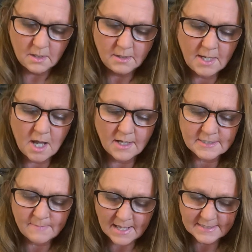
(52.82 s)
Yeah, it's
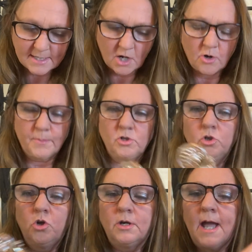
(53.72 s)
mascara, but
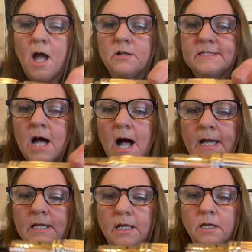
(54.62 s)
look how
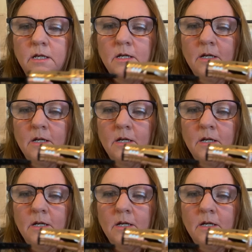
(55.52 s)
tiny